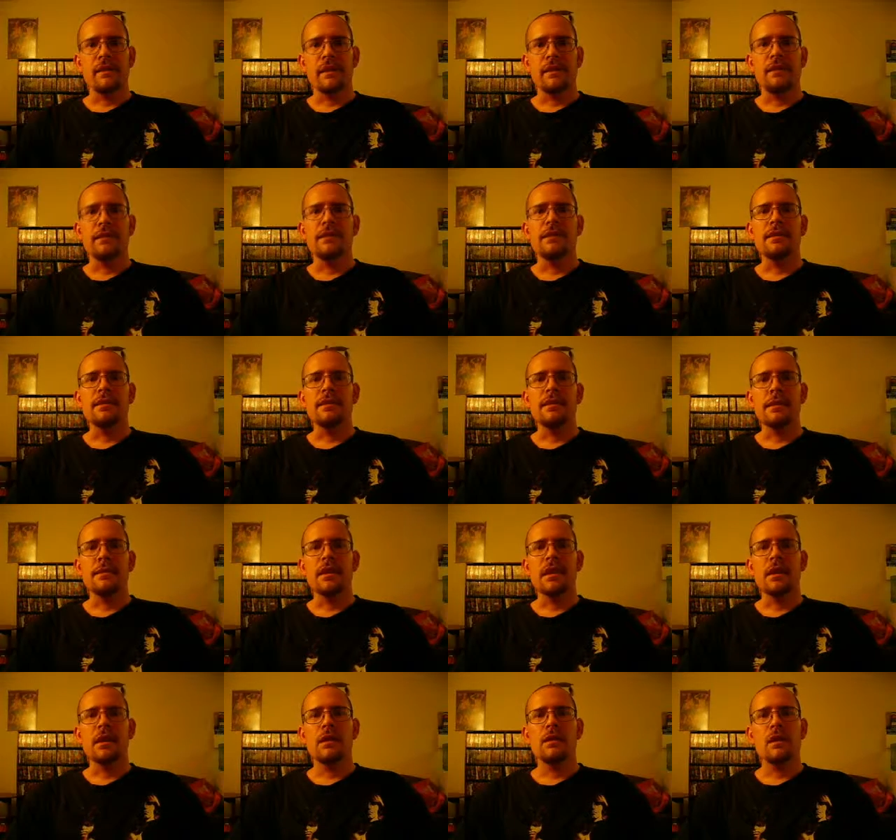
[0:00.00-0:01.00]
you're going to see some
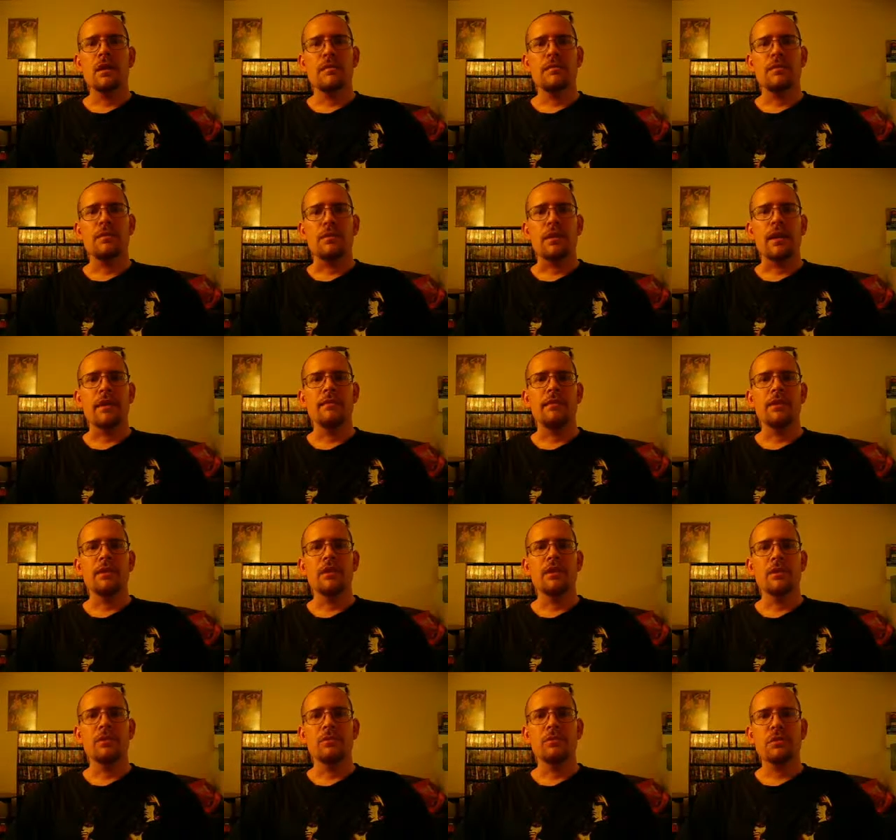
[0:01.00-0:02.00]
of the clubs were giving
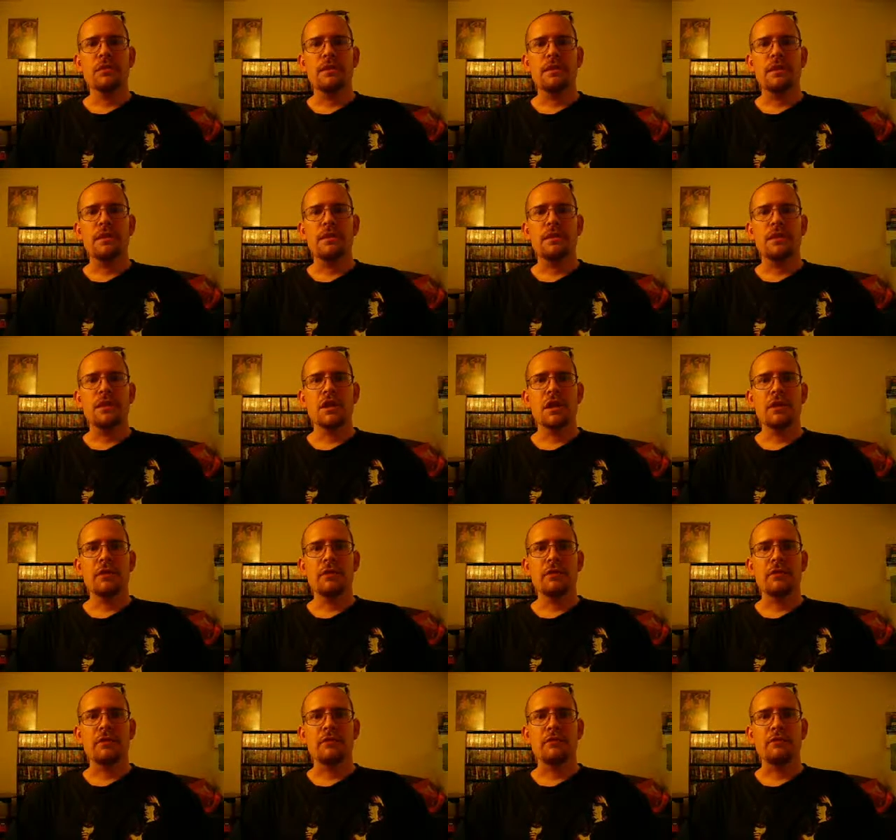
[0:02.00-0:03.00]
children these
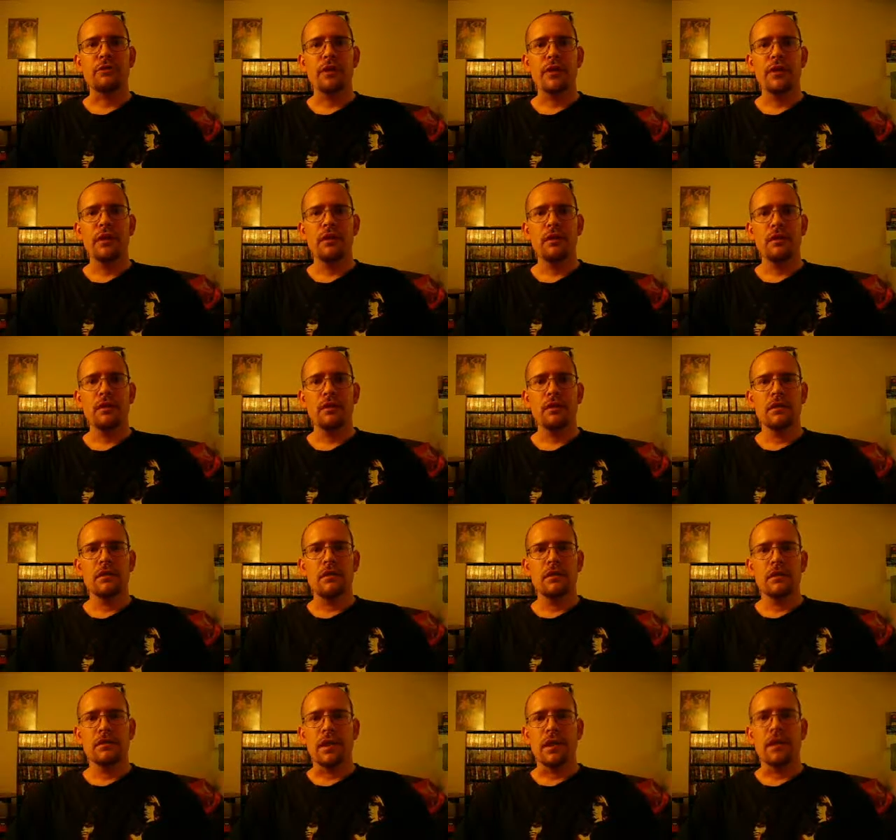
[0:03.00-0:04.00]
chips for free,
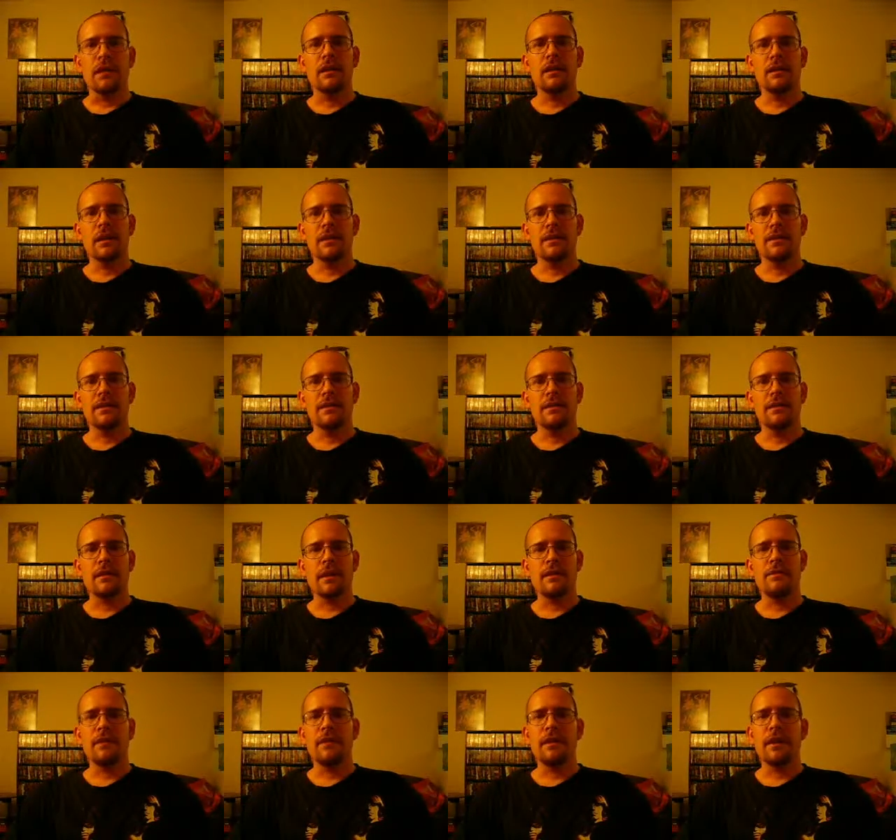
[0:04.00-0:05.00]
like clubbers and
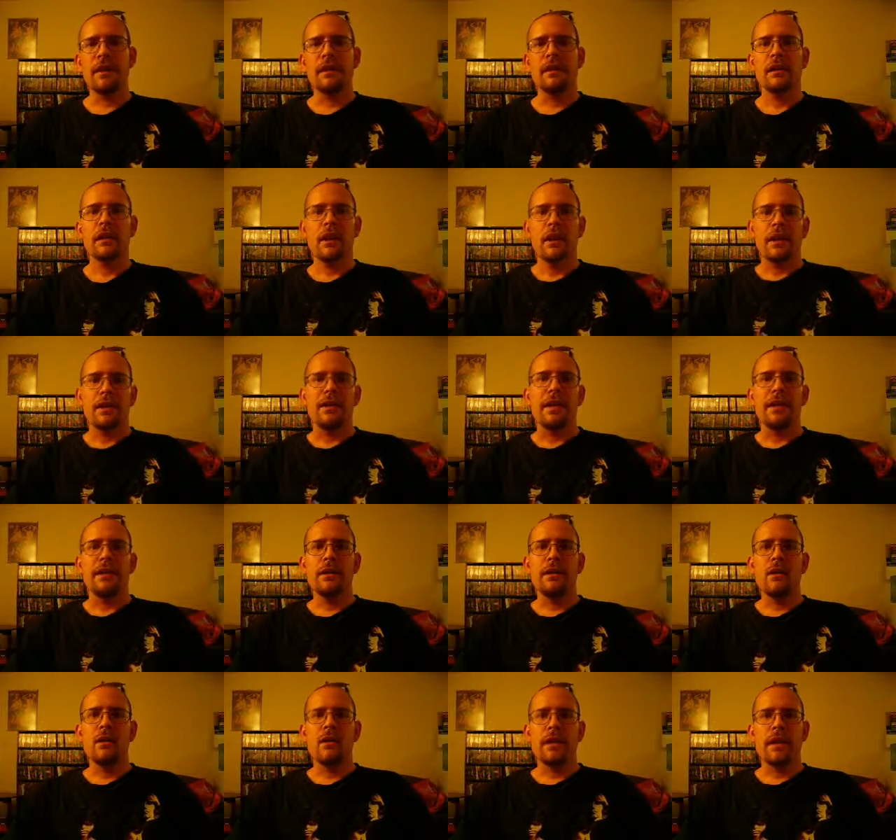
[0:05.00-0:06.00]
everything. They
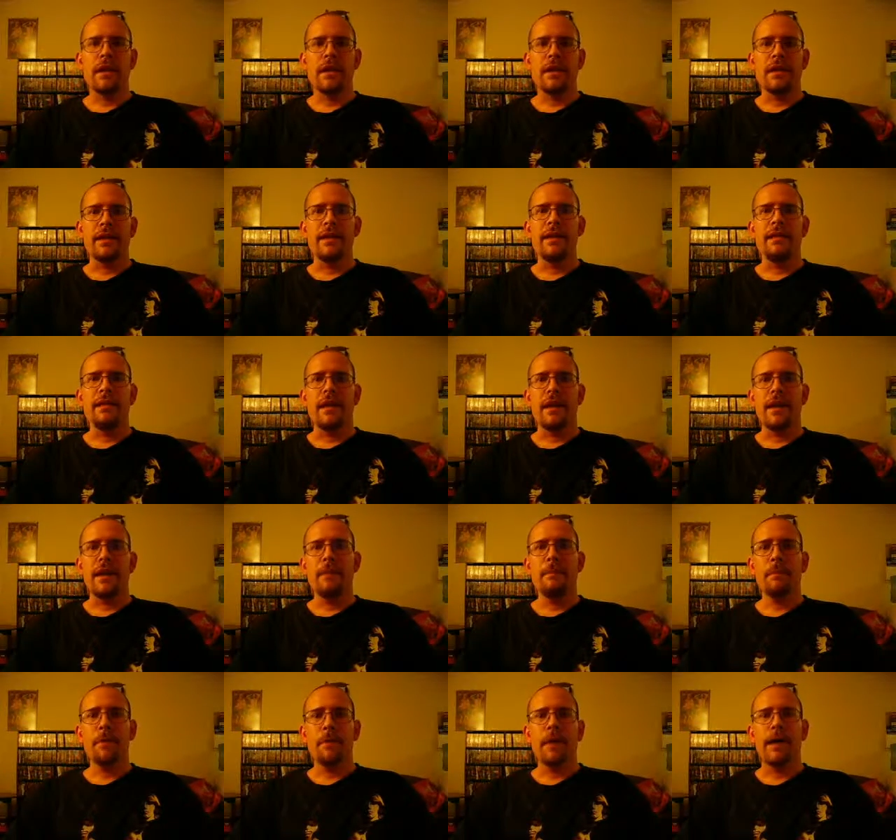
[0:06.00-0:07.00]
go there, they got their
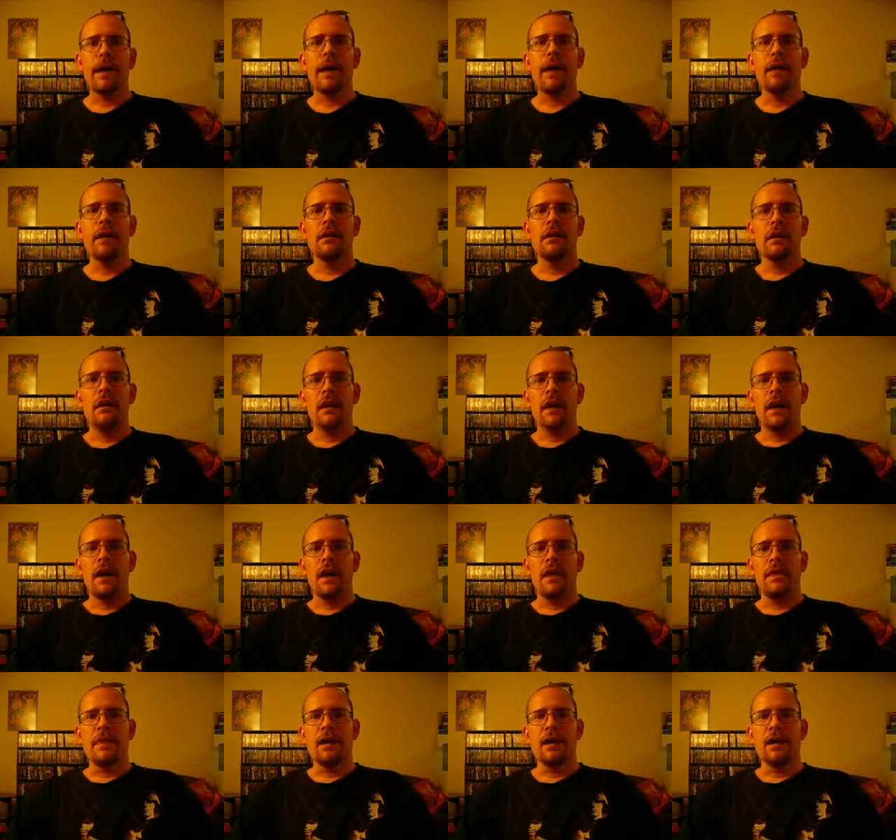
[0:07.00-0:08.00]
implant,
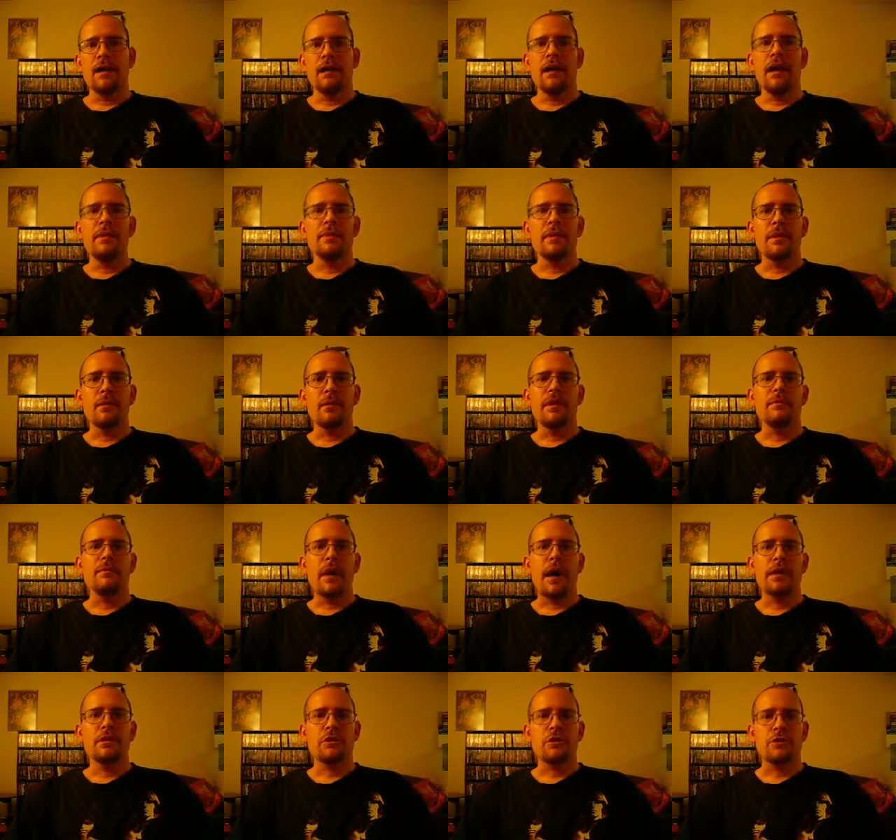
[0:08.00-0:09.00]
and the government was
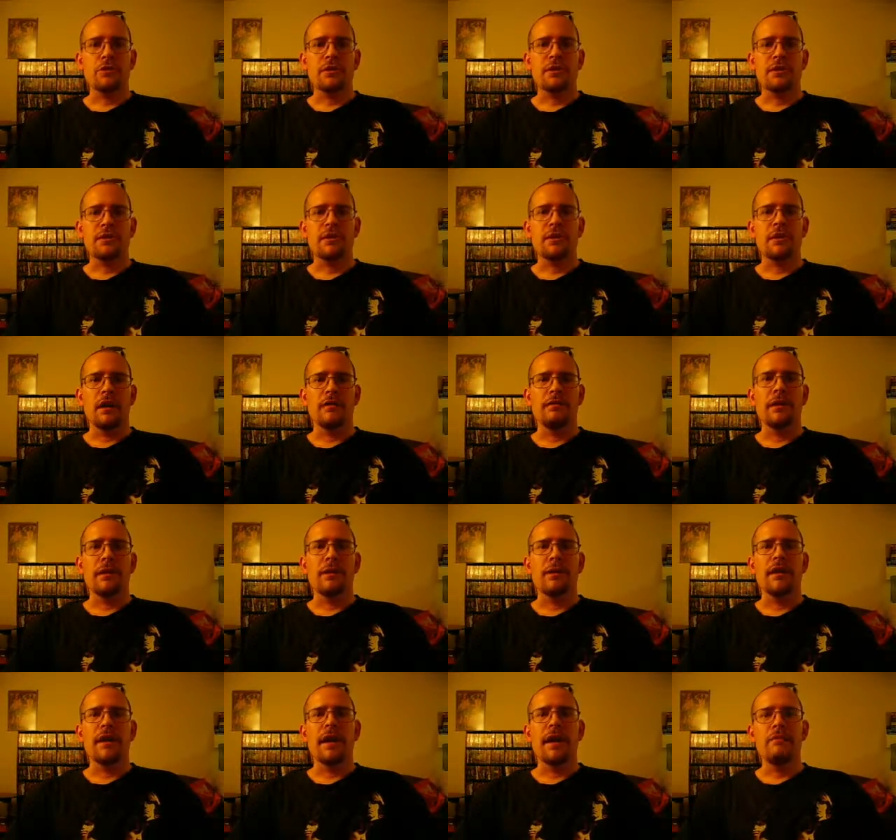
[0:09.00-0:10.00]
sponsoring this stuff. They
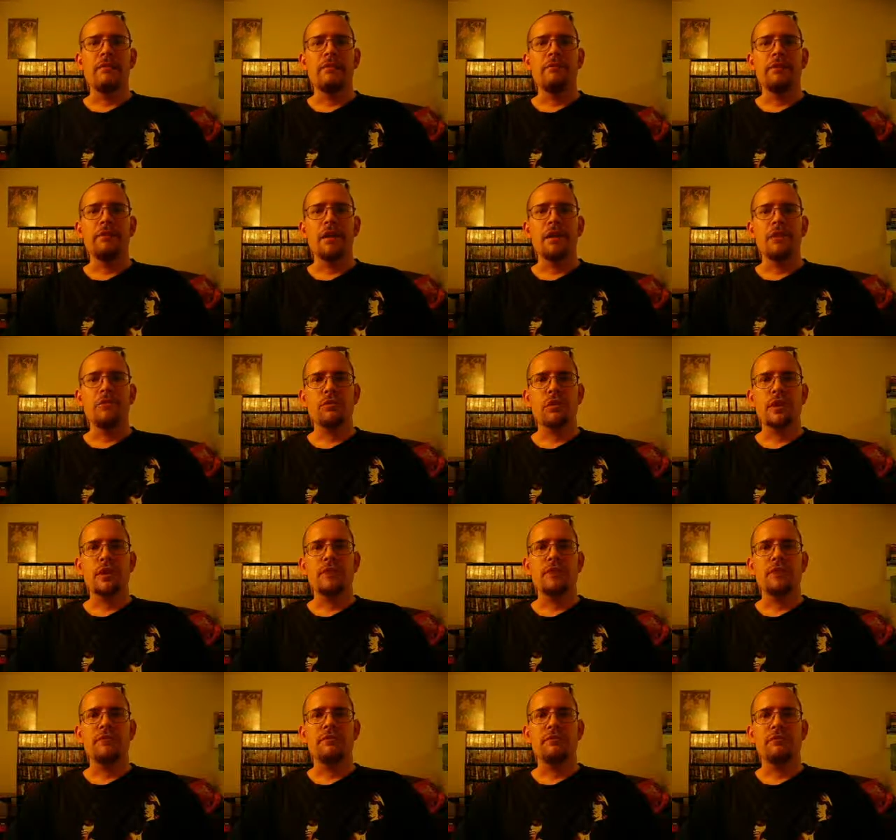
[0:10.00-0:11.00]
were getting free
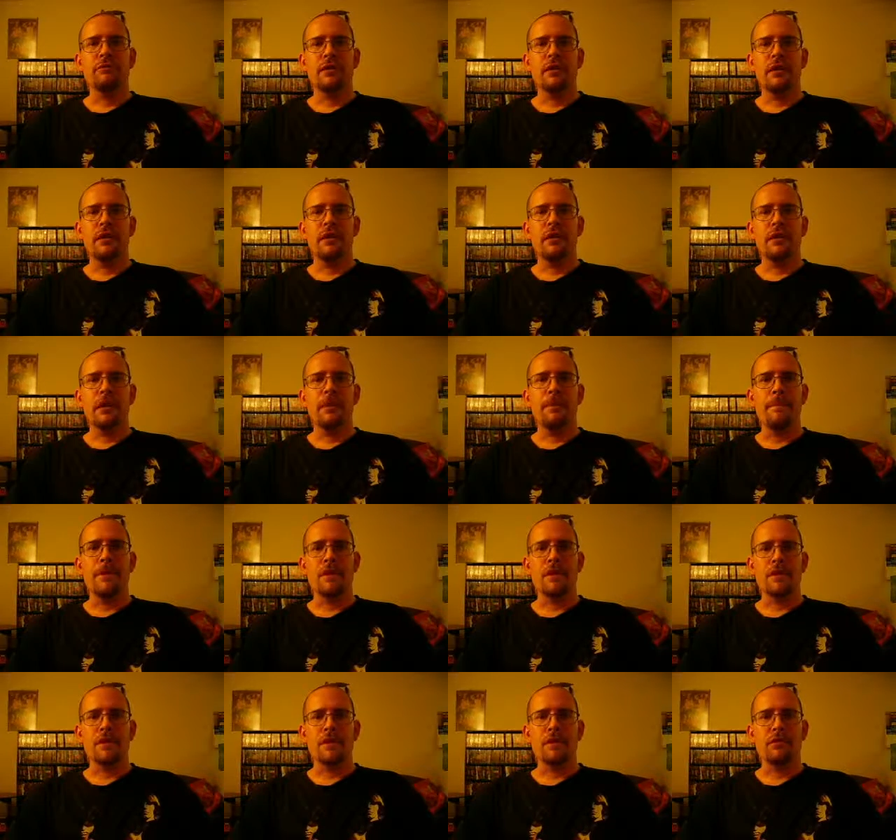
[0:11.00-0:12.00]
drinks and free
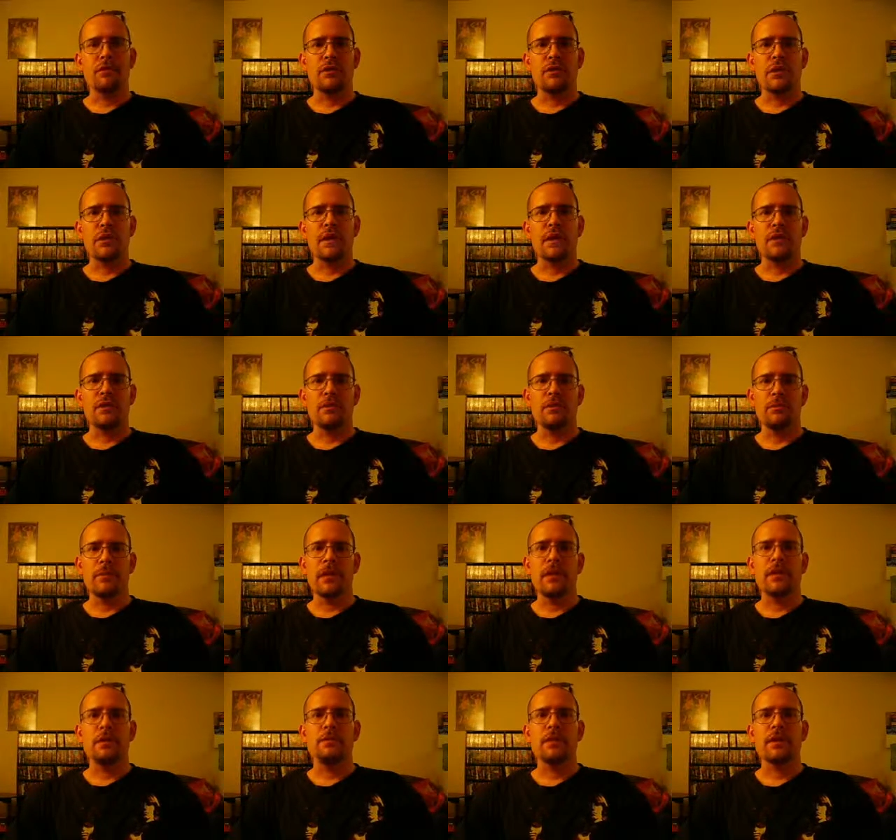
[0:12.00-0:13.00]
admissions for a year, so
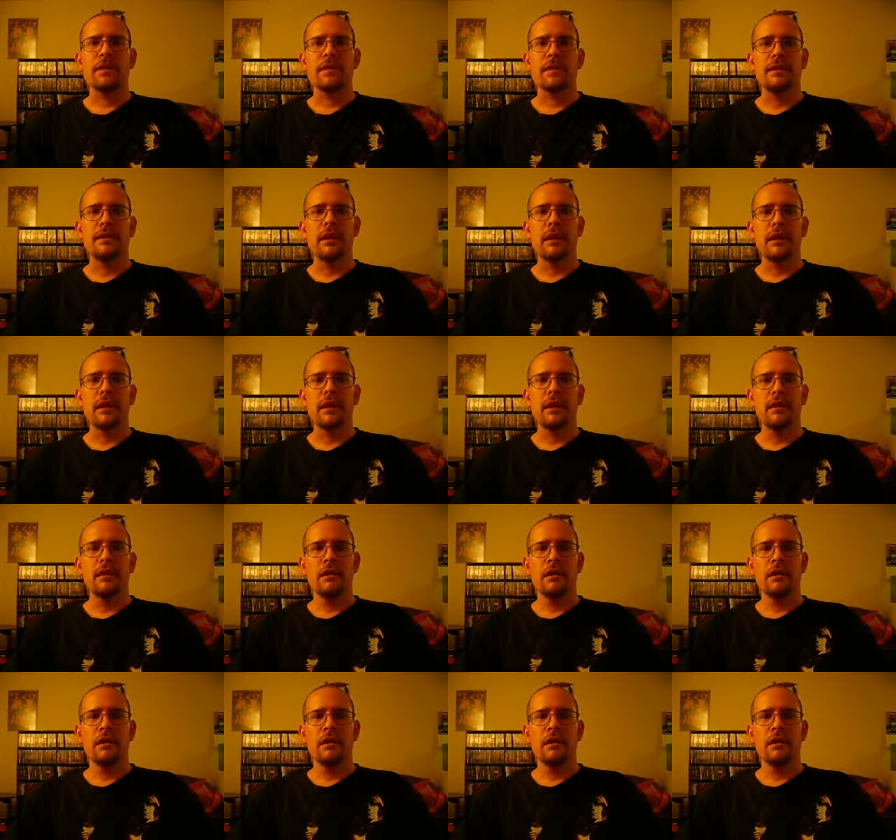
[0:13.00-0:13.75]
many drinks a night.